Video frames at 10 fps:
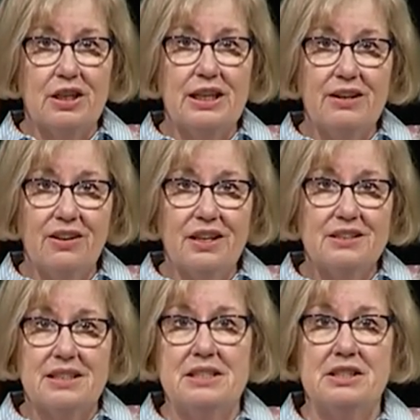Here
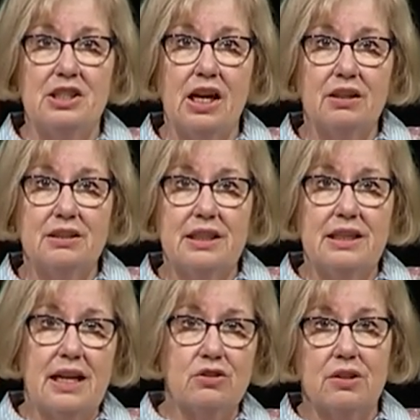is this young
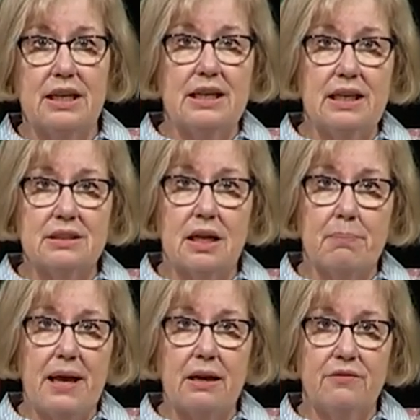teenager that gets
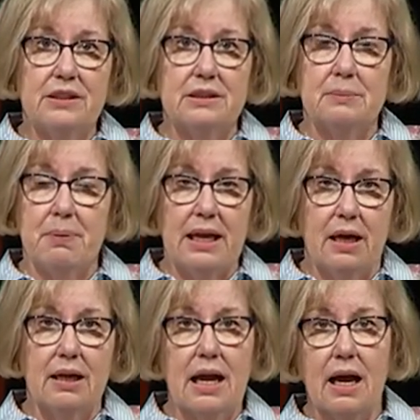up out of his
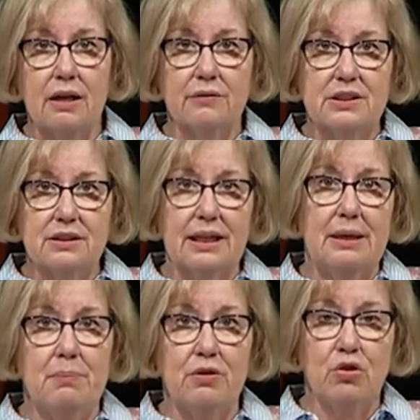bed, out of
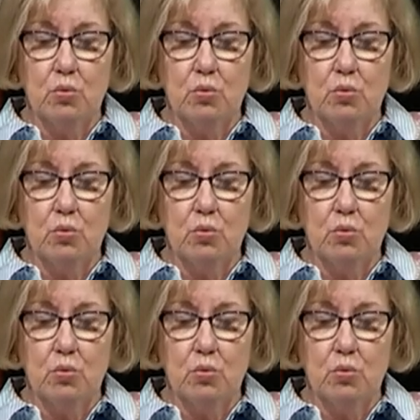sleep,